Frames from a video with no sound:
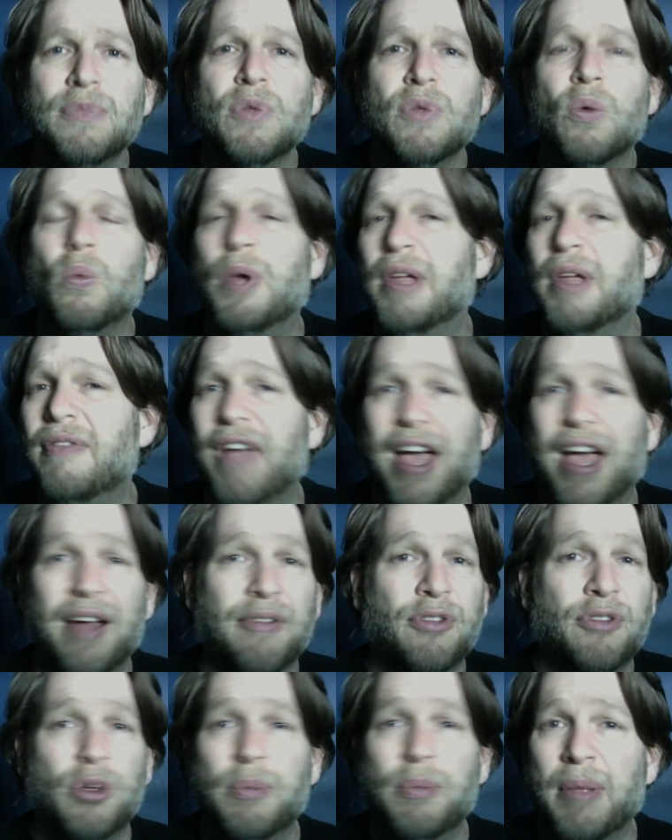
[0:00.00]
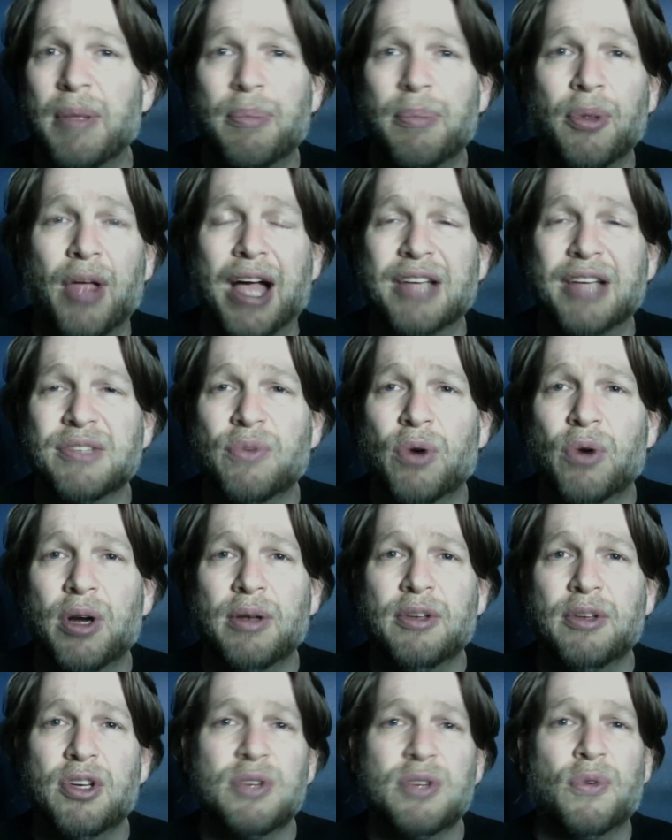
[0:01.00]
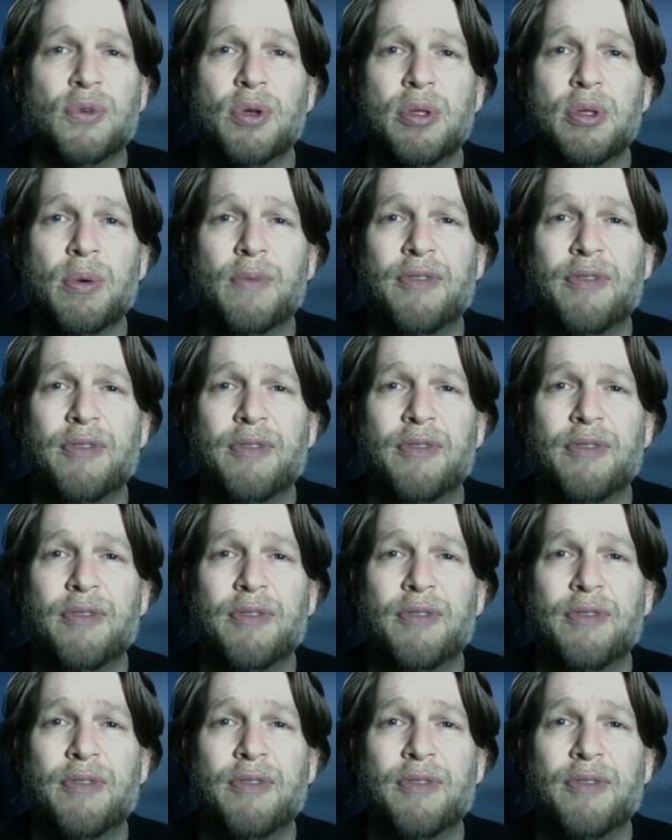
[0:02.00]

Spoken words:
We've had a few people ask for it just for the